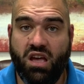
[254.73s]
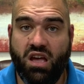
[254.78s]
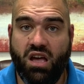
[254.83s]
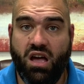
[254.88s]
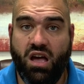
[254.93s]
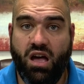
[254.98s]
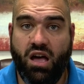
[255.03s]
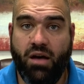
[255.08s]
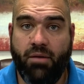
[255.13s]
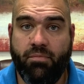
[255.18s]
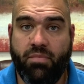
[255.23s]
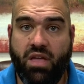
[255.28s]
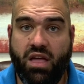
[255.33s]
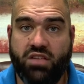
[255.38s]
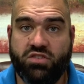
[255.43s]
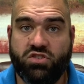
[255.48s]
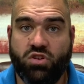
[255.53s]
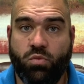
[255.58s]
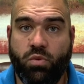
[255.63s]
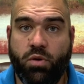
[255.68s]
And
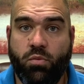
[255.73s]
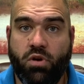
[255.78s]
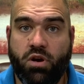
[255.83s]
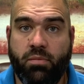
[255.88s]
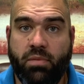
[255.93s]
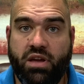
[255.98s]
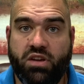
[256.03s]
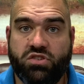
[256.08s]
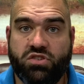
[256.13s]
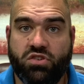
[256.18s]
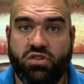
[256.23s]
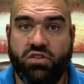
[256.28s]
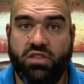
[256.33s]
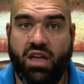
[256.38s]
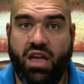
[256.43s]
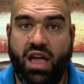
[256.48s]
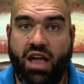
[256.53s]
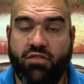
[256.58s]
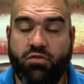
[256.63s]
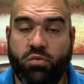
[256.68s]
so we want to make sure
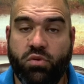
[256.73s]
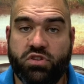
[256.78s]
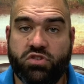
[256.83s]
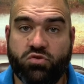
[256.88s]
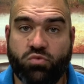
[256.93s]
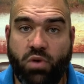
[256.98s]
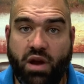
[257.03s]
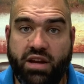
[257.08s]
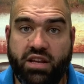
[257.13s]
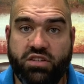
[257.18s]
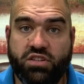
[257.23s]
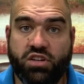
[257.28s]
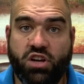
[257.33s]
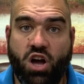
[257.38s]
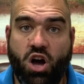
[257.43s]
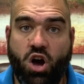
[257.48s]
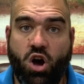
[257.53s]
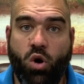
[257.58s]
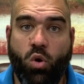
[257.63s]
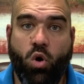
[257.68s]
that everyone's ready to
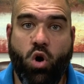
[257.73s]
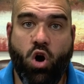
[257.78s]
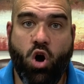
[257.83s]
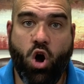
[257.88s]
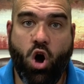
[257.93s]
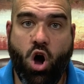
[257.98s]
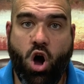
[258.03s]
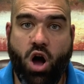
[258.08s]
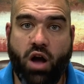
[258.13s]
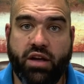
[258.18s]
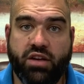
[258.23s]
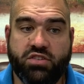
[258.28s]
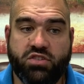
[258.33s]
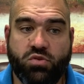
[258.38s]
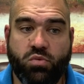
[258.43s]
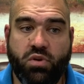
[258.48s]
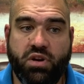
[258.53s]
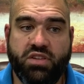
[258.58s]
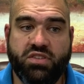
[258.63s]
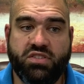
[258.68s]
go August
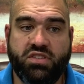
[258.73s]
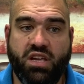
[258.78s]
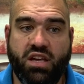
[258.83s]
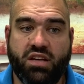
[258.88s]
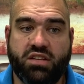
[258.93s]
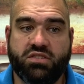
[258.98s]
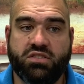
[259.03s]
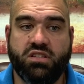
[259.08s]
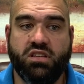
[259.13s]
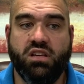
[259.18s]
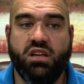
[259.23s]
26th.